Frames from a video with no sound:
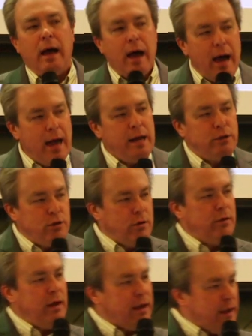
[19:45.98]
I
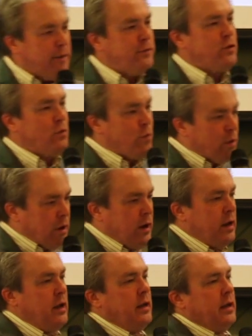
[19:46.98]
don't have to
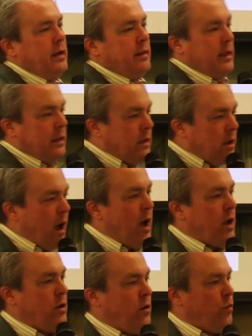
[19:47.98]
worry that
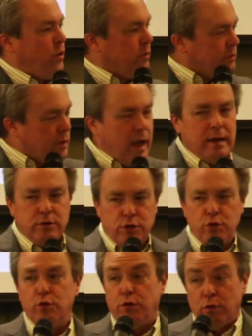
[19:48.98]
God will not
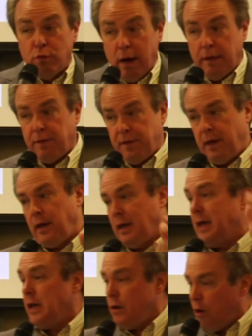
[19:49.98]
do the right thing.
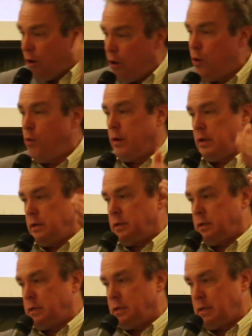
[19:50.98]
He
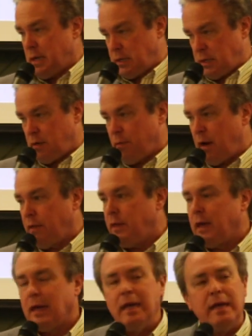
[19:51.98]
always does the right
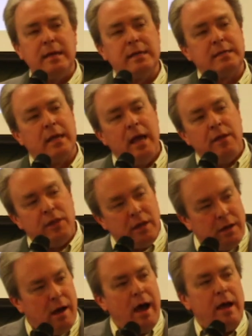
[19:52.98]
thing. He is the
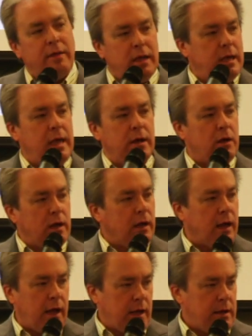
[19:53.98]
God that cannot
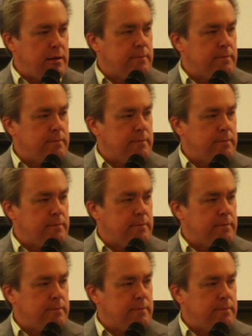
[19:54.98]
lie.